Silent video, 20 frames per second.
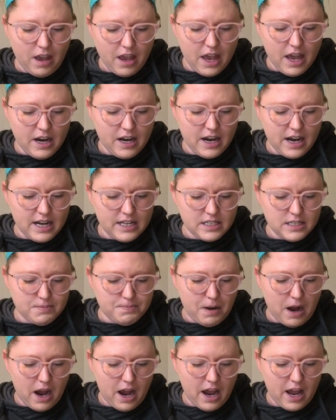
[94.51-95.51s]
and it's
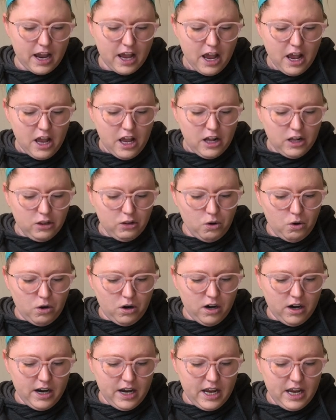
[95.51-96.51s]
by
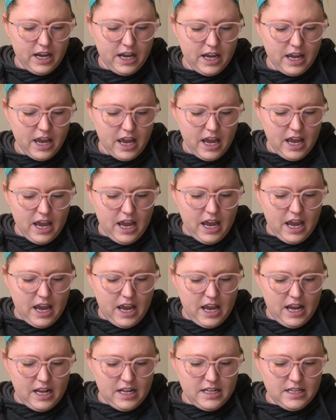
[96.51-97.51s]
Lori
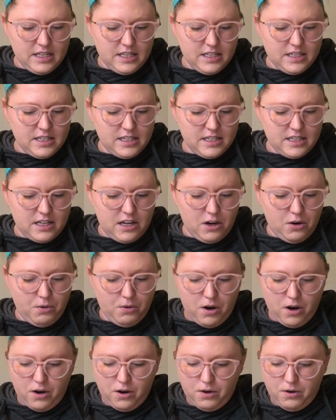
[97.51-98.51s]

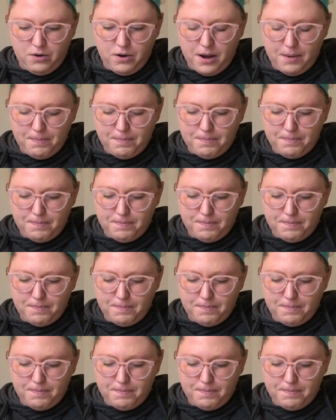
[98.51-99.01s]
Inskerode,